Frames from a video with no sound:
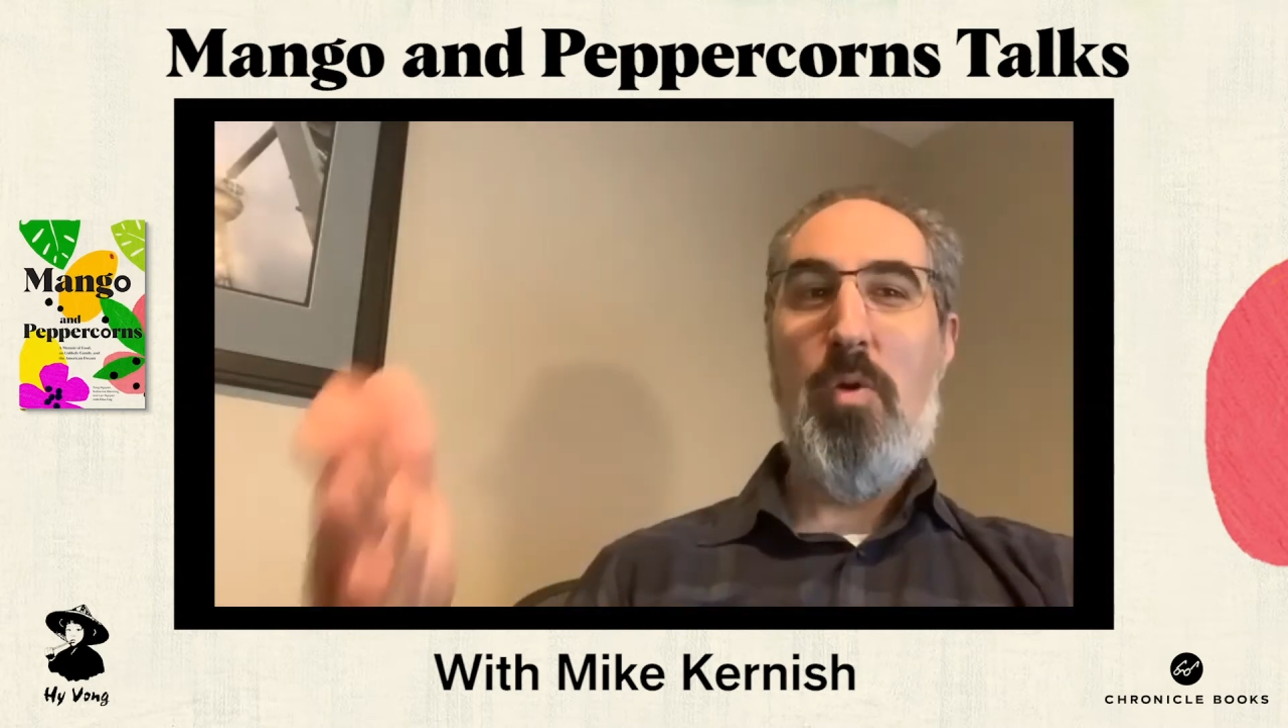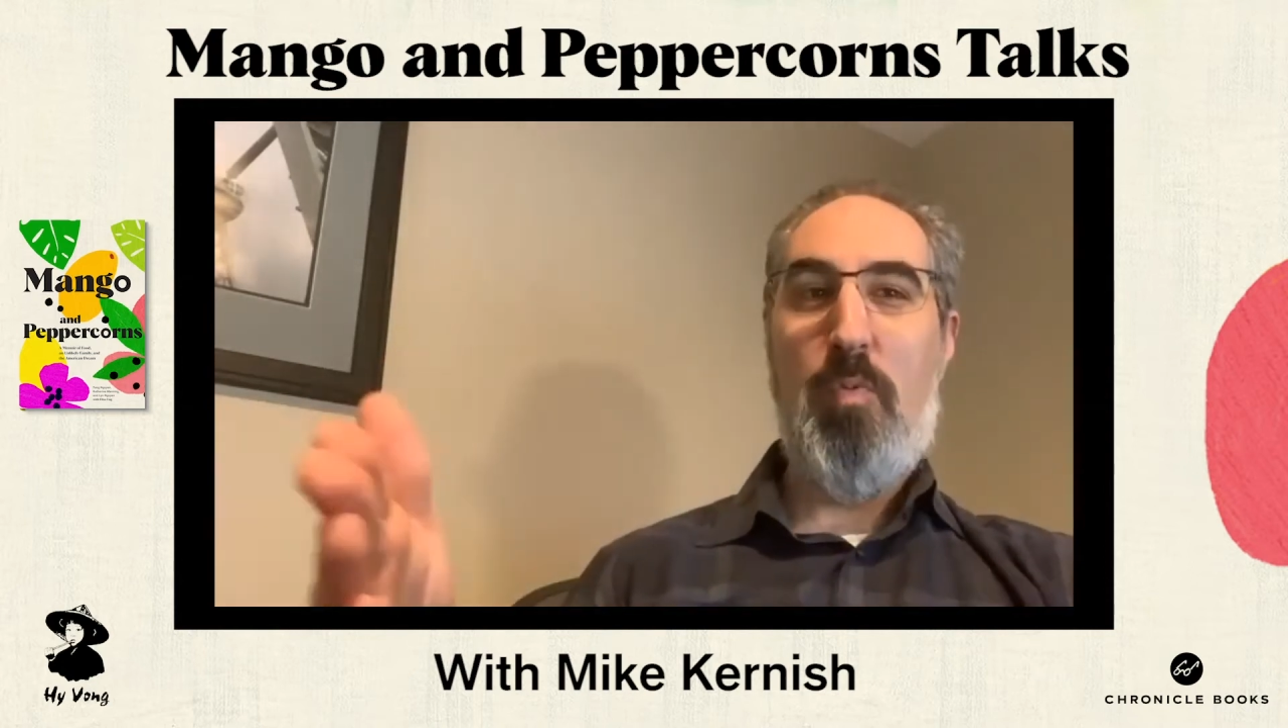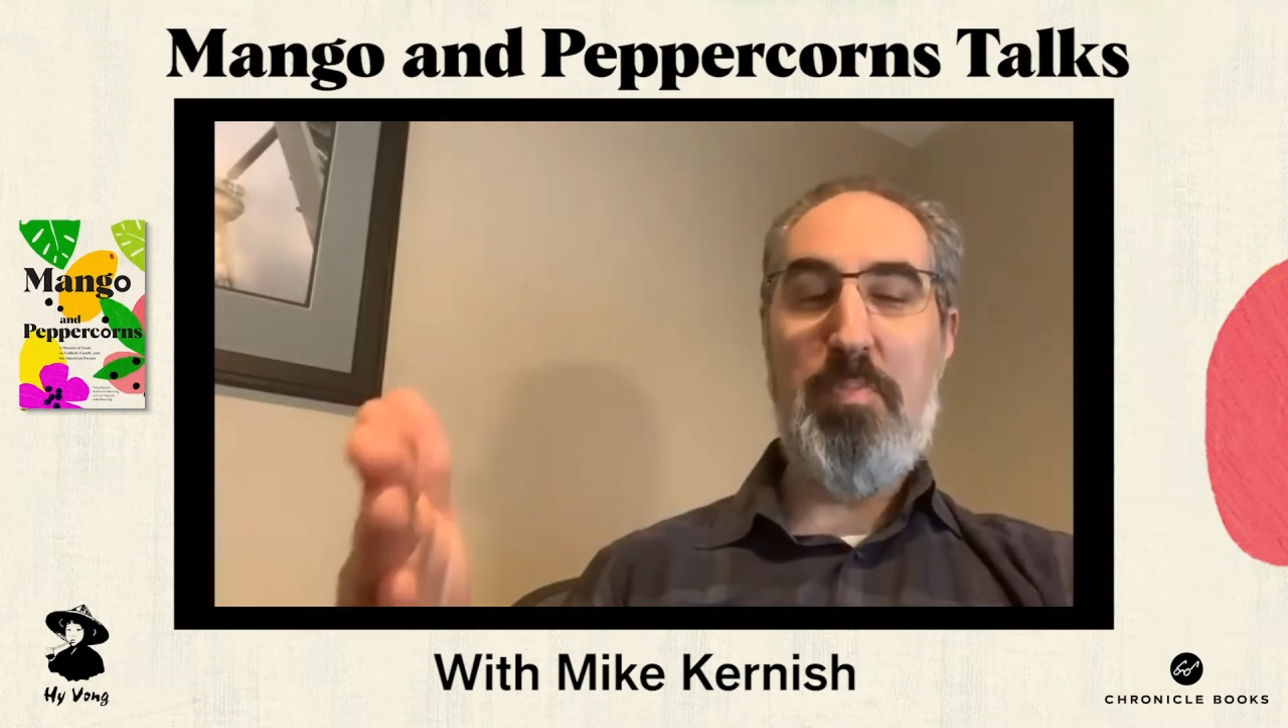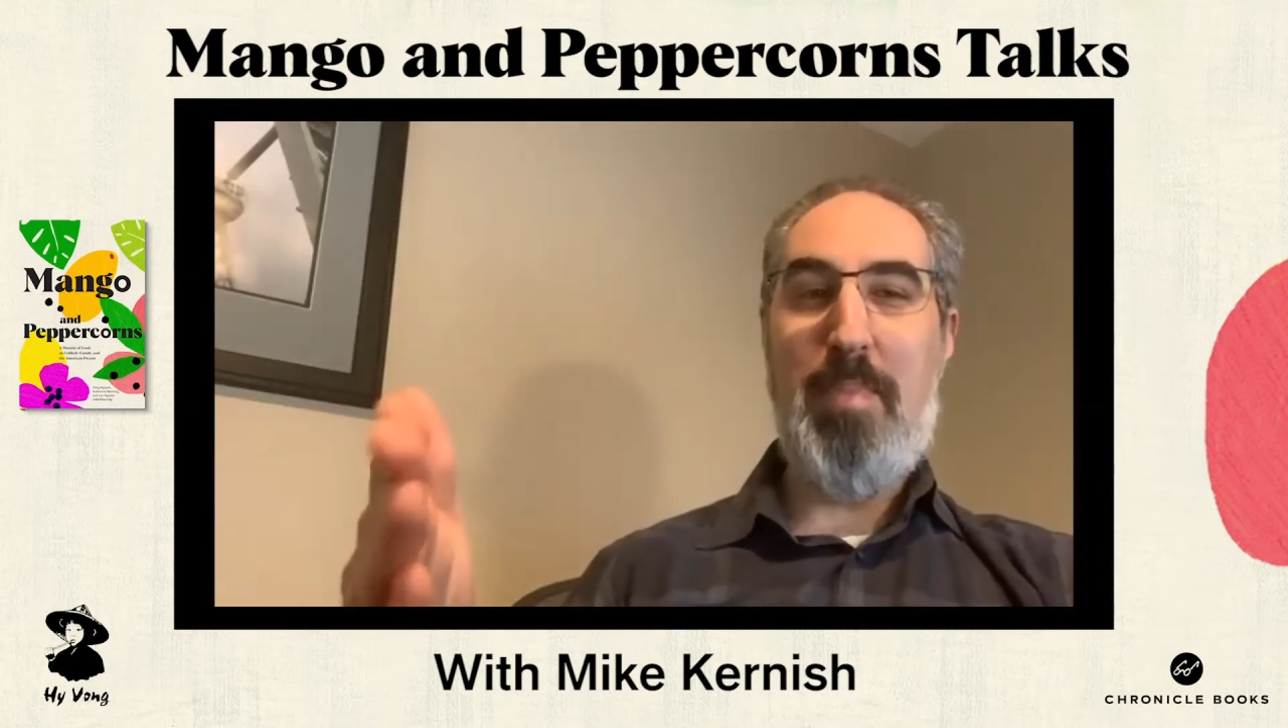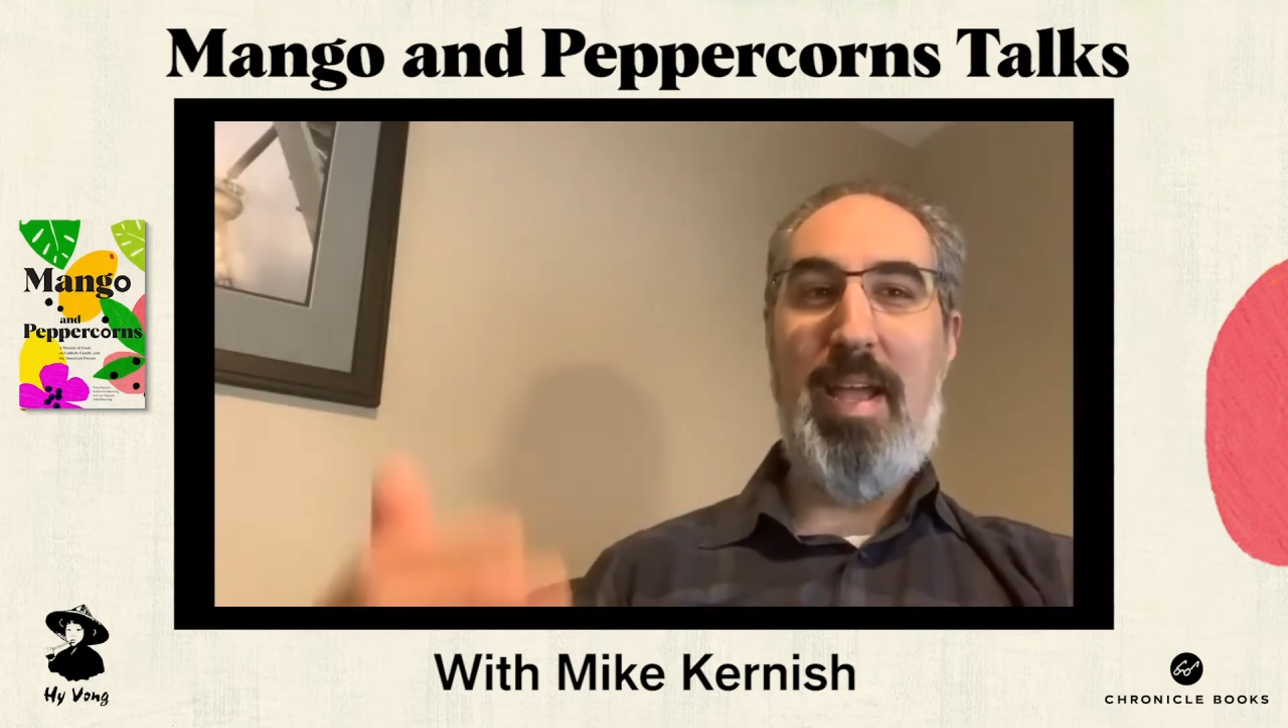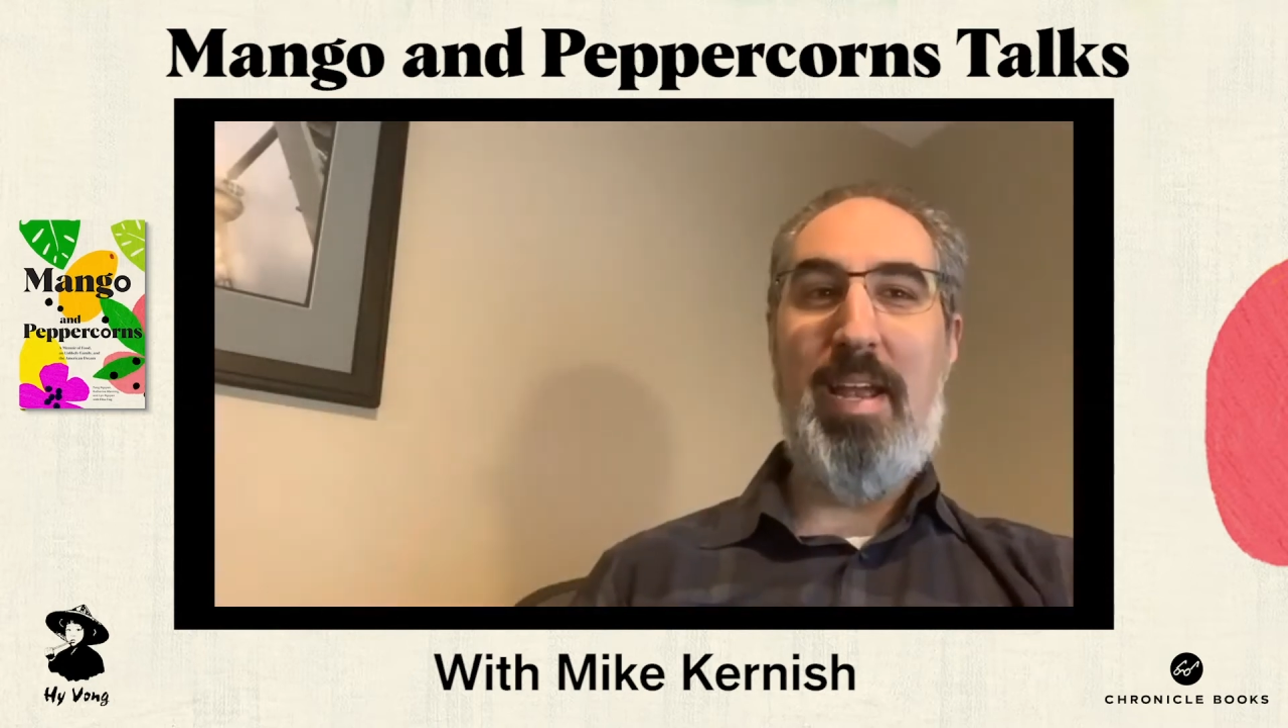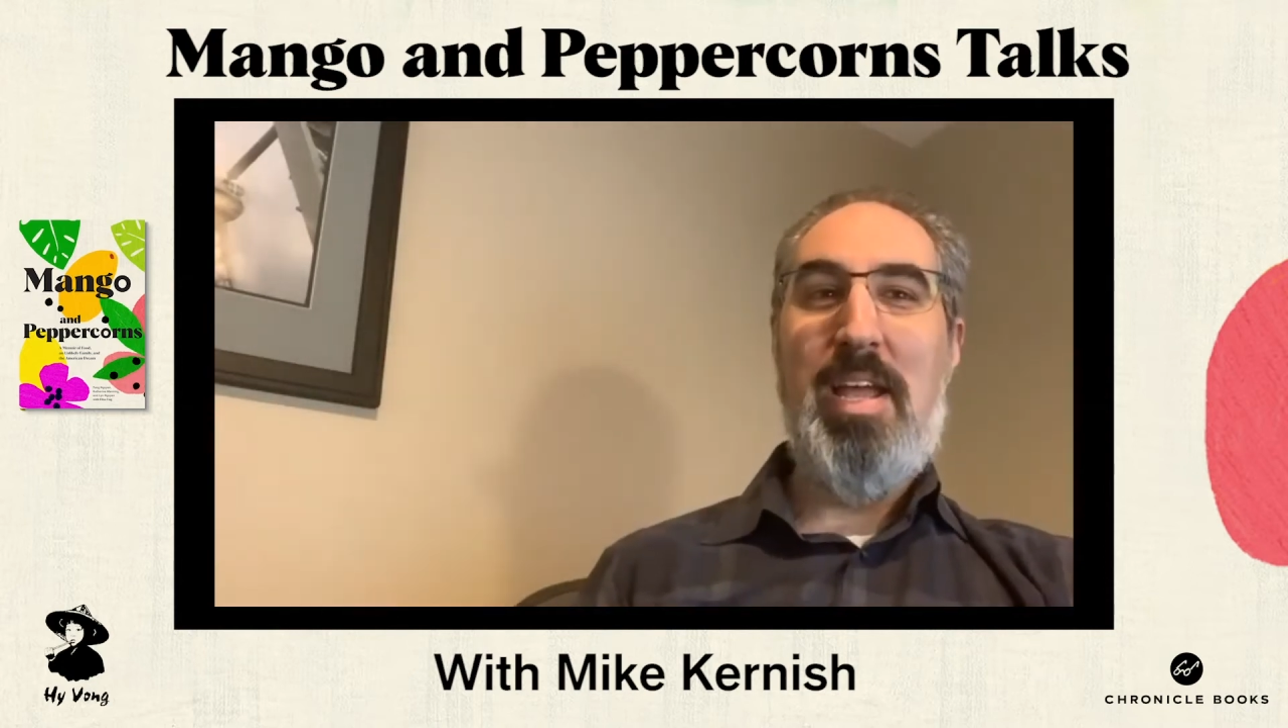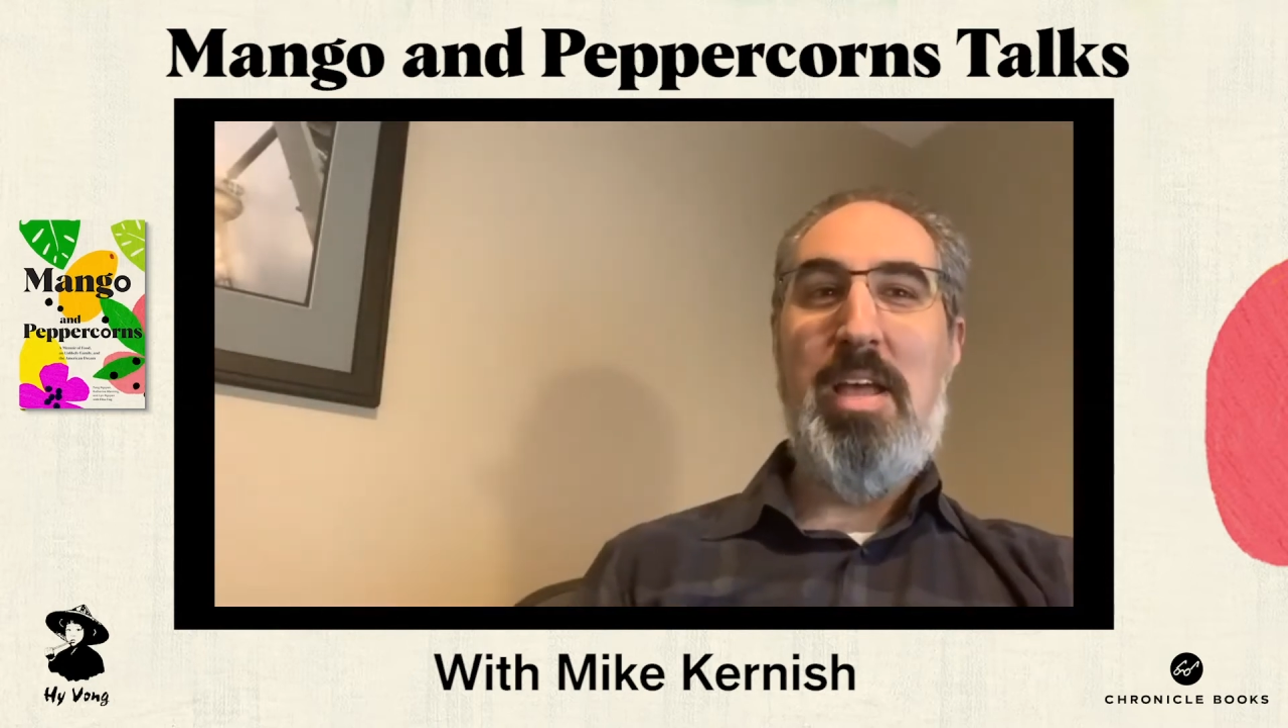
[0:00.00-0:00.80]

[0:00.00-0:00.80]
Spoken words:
with my